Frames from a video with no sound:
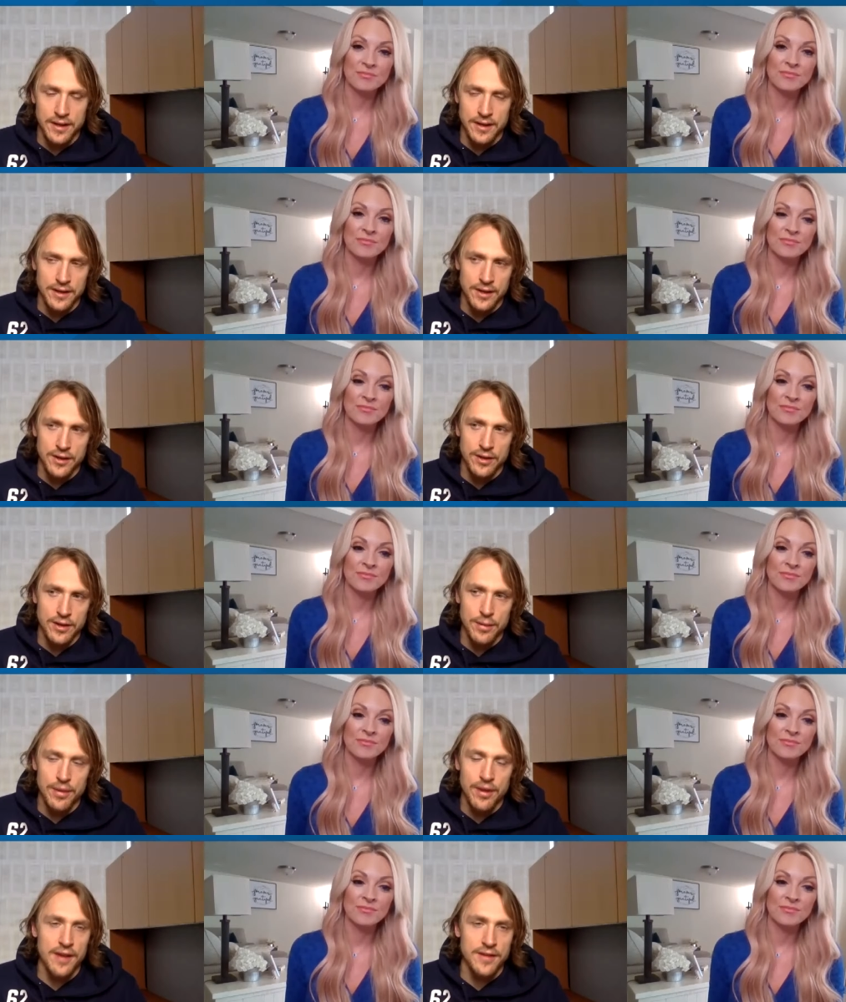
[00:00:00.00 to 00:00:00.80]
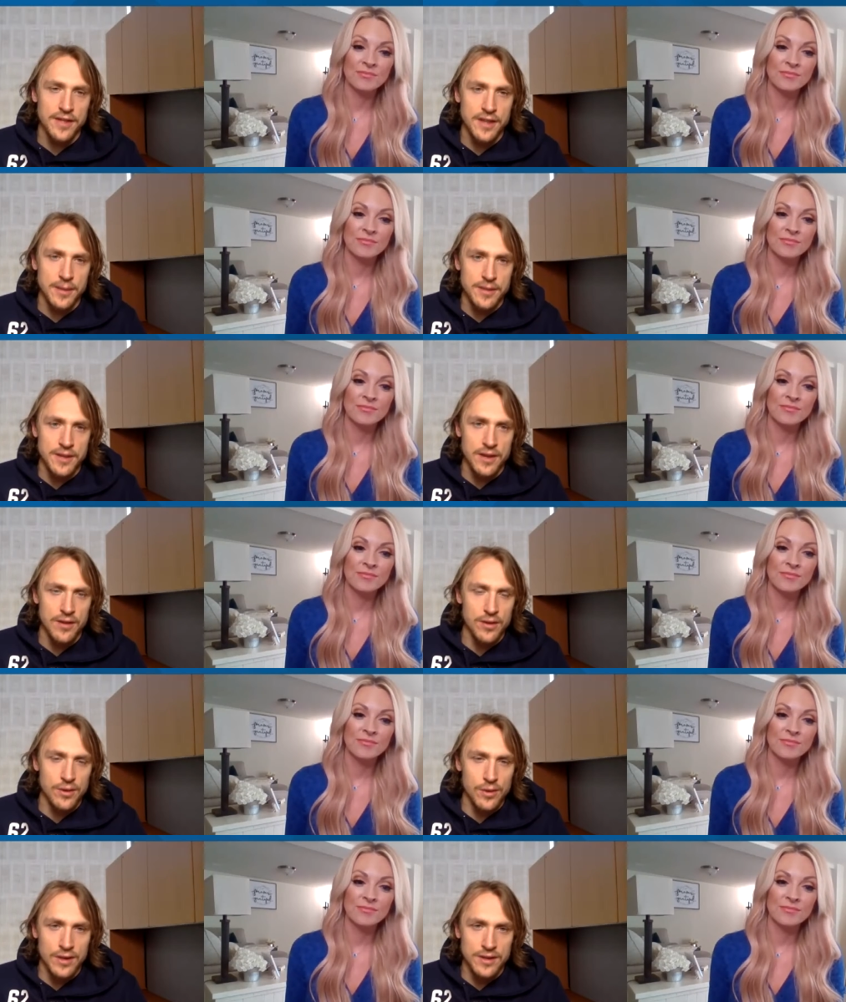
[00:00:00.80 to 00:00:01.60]
Speaker 1: You know, in the playoffs, it comes down to
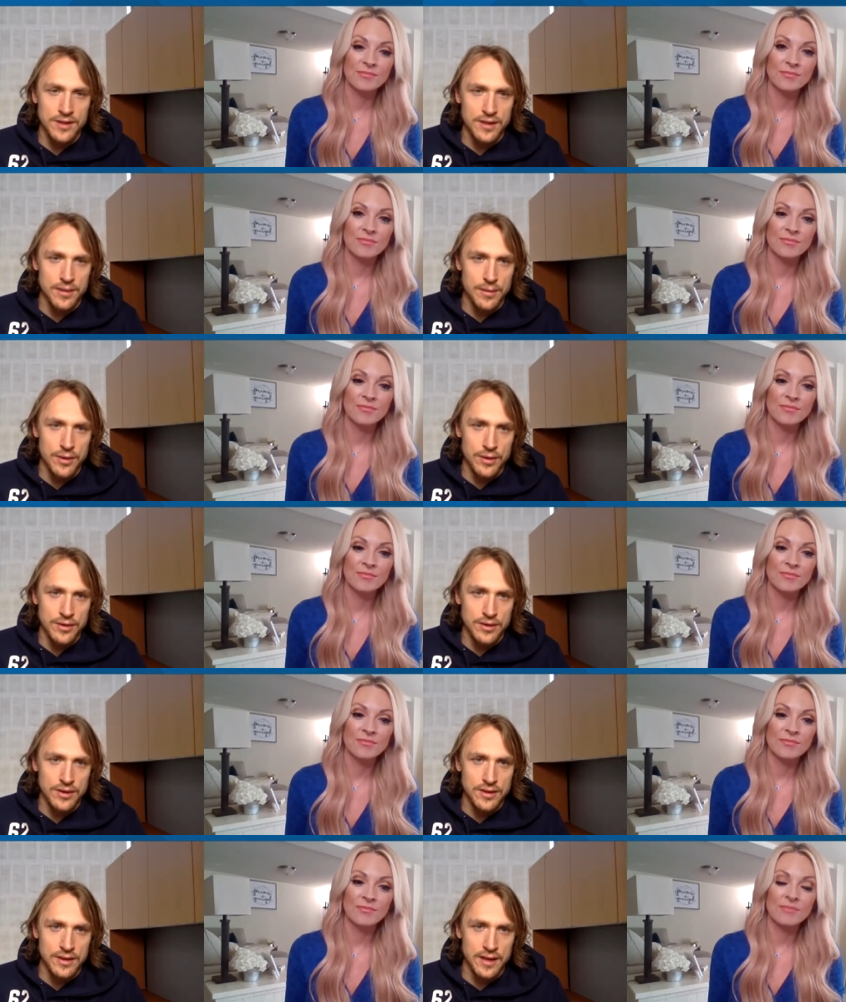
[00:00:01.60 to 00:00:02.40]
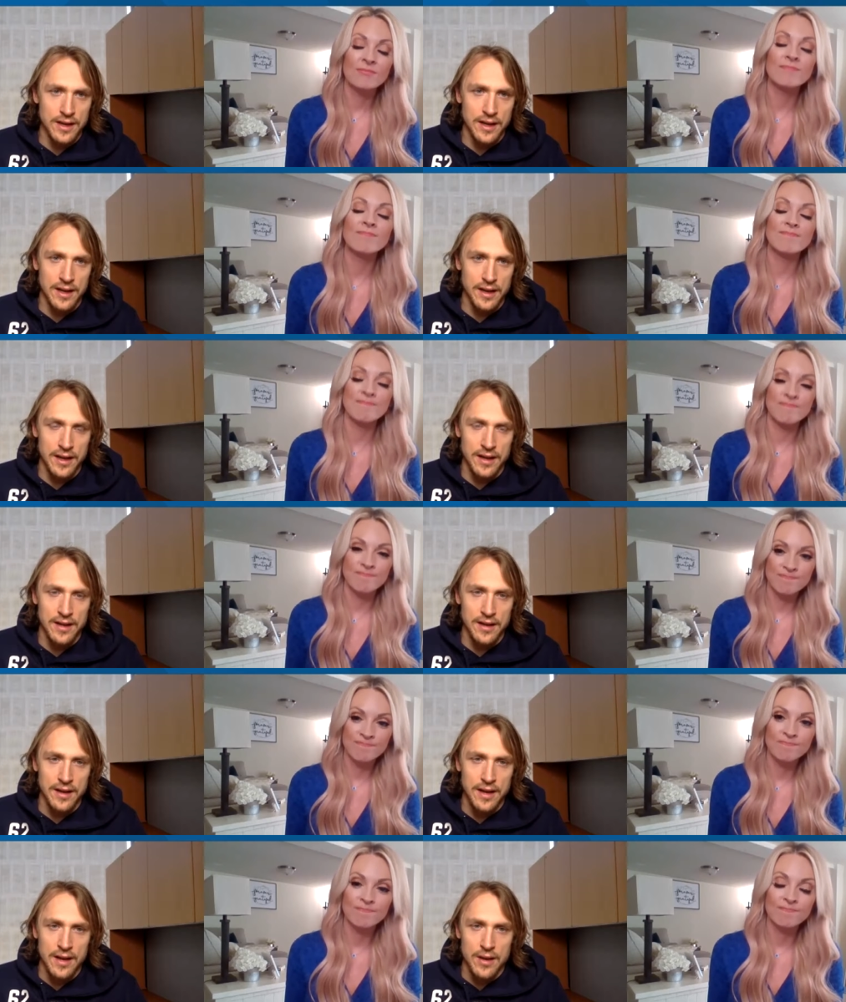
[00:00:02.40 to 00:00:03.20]
who wants it the most uh, and
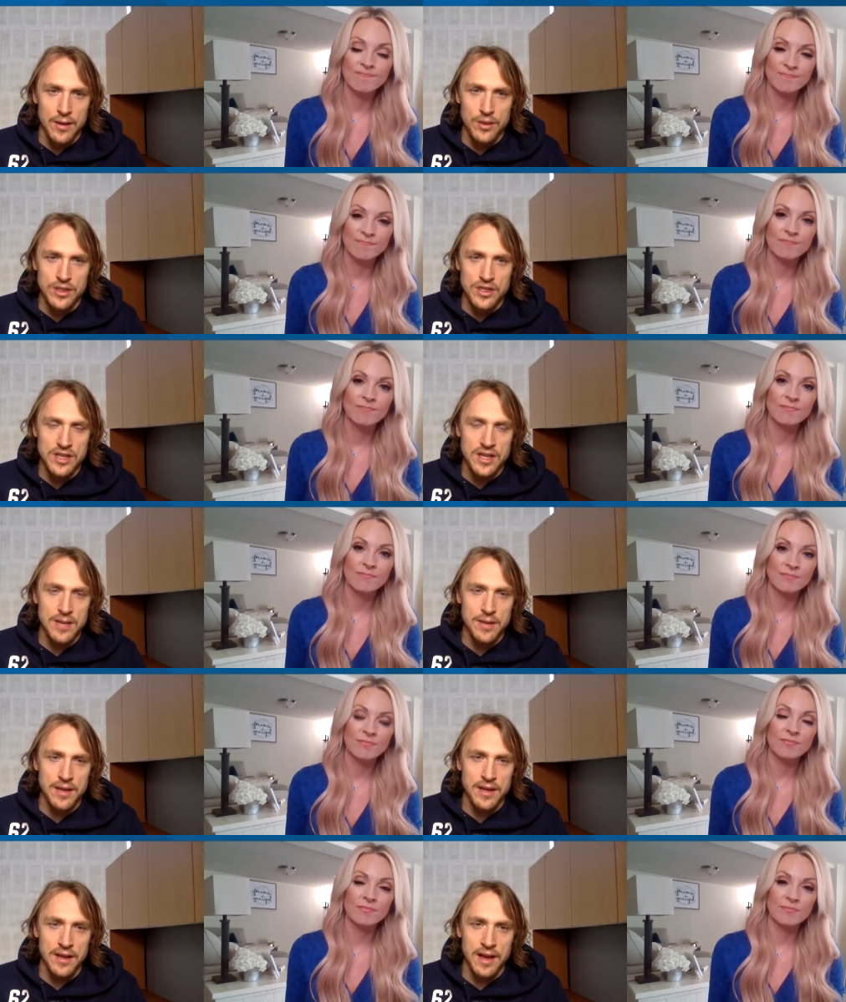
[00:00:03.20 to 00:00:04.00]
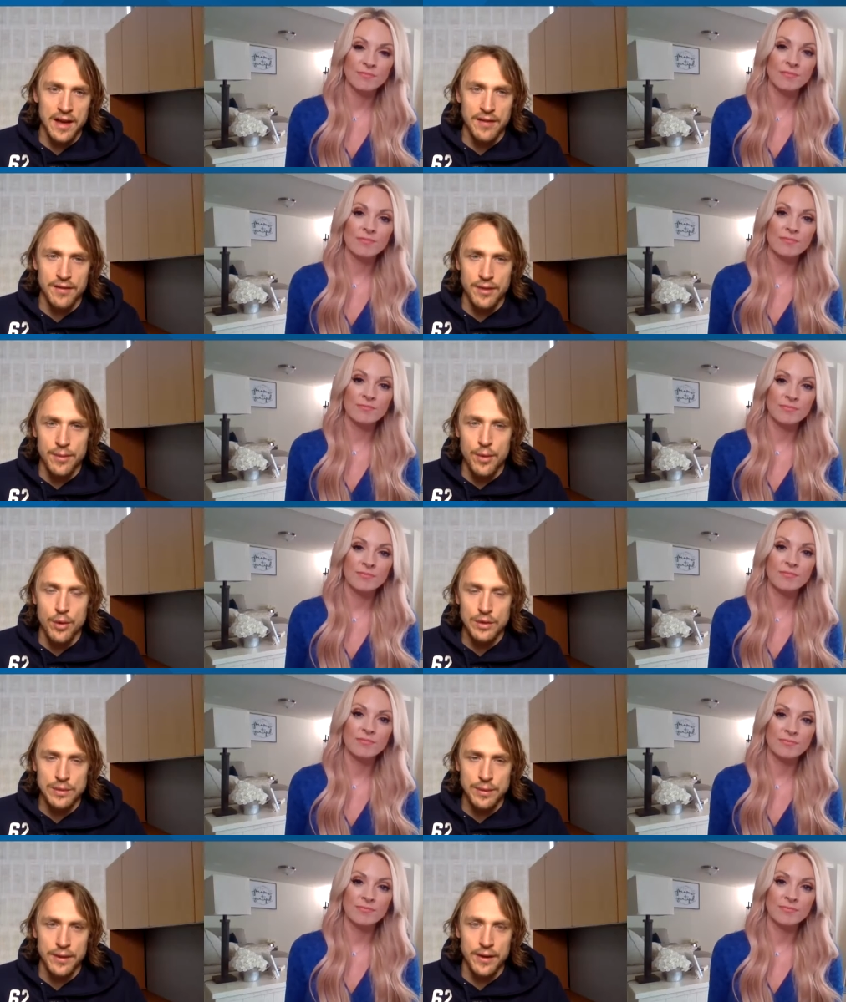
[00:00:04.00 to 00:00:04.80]
which team can have the
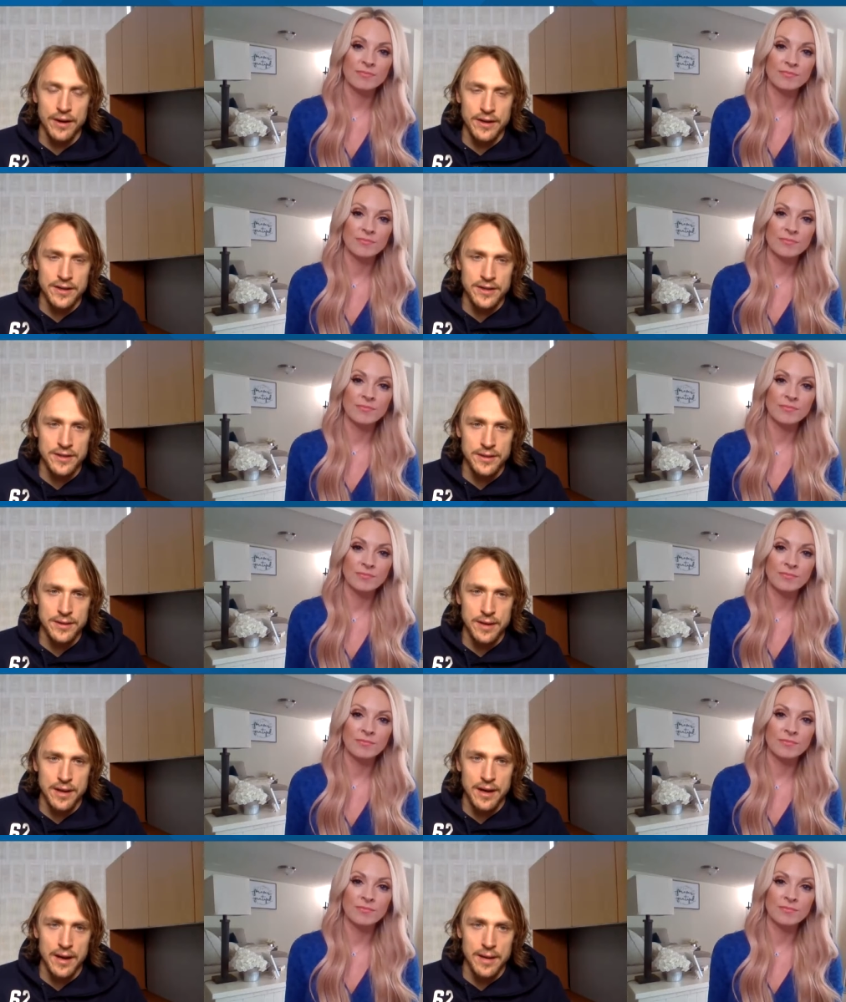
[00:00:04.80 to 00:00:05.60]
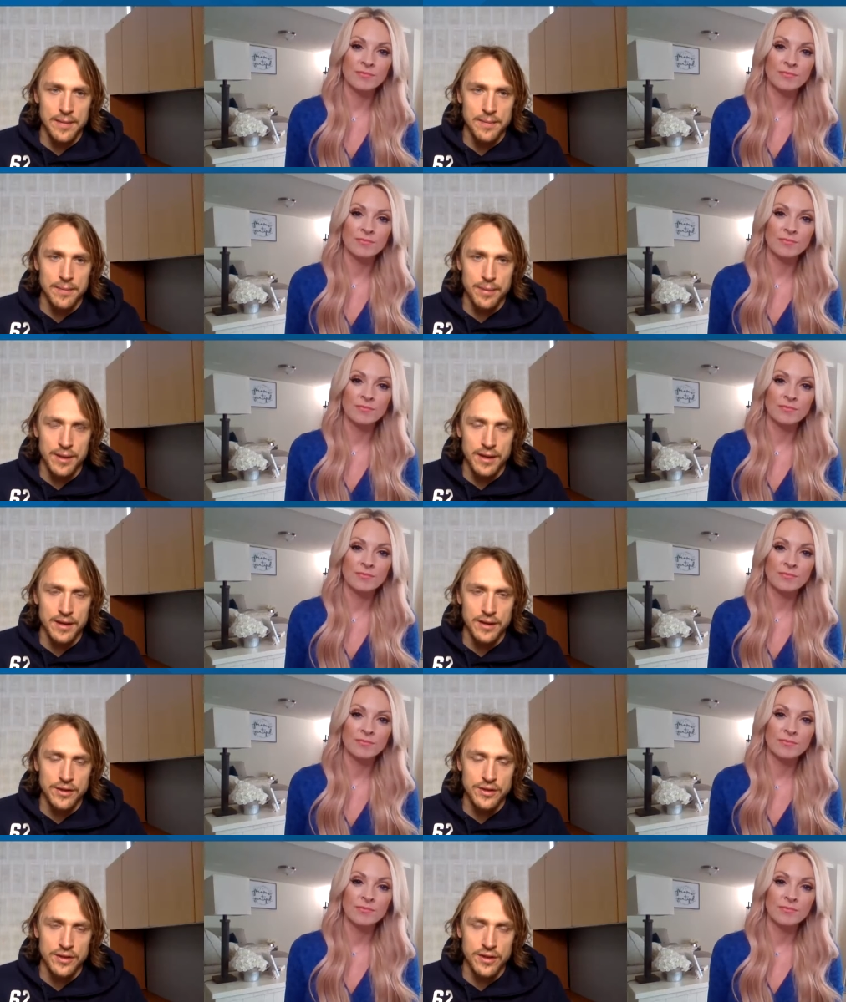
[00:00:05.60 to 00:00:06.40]
most players uh, play
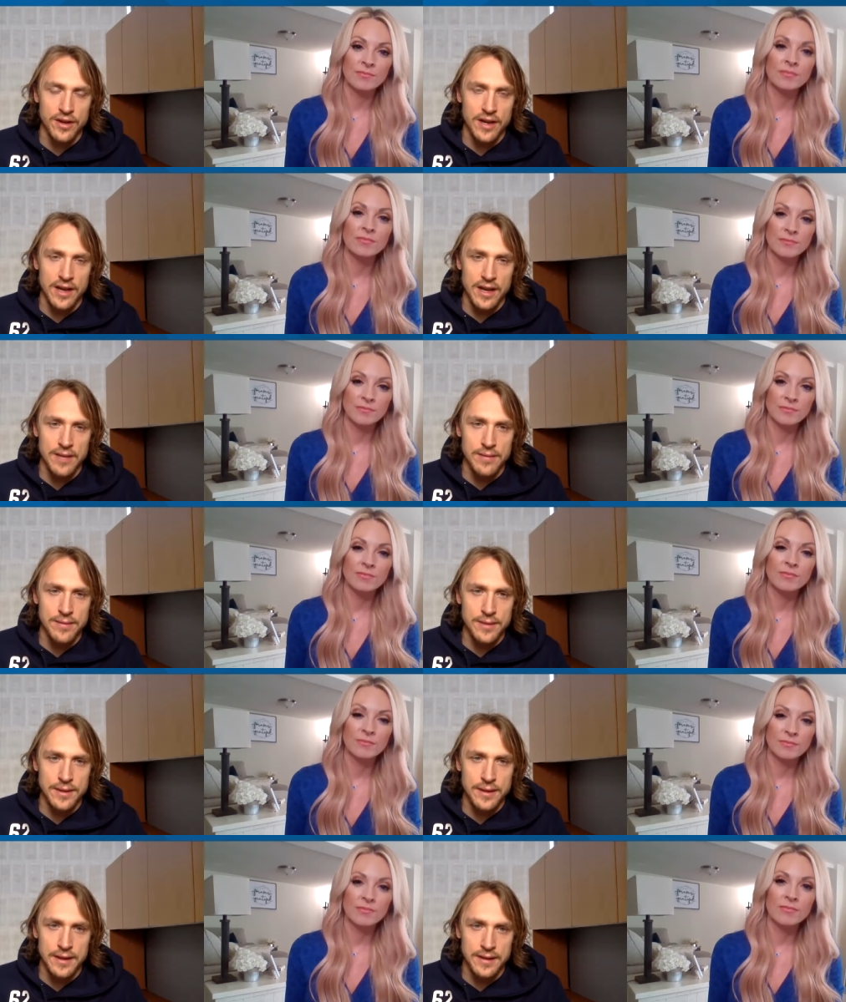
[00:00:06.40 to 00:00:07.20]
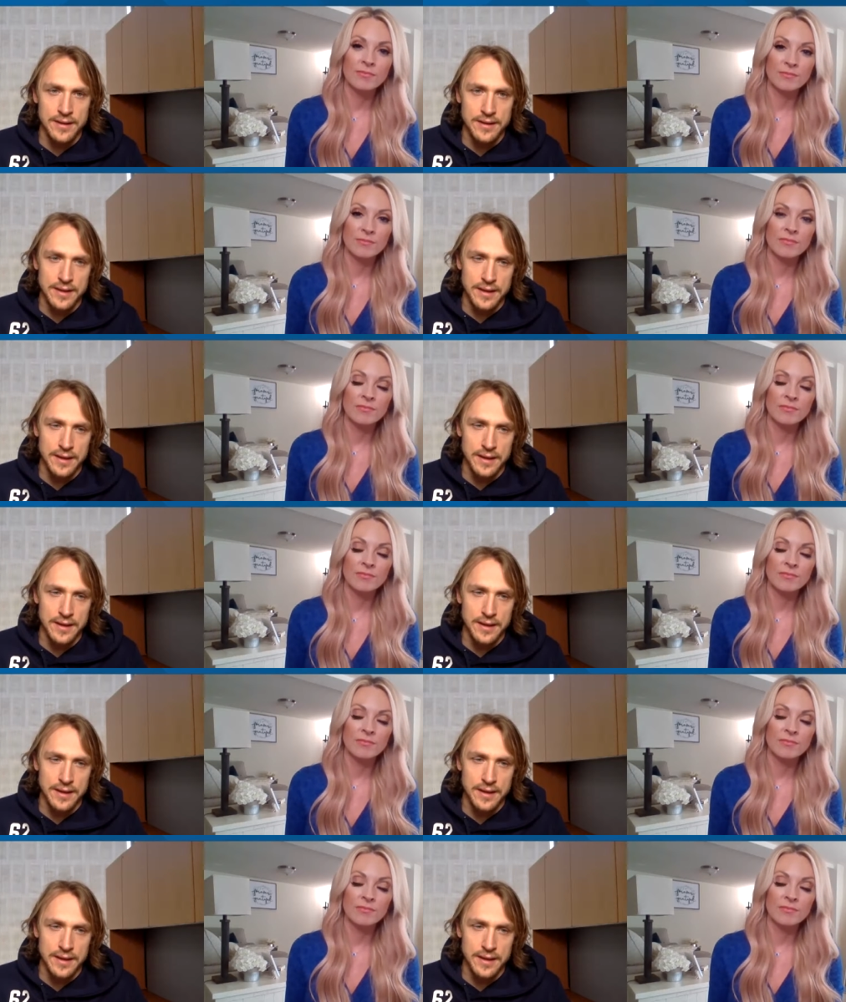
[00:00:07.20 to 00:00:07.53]
close to their A game, and uh,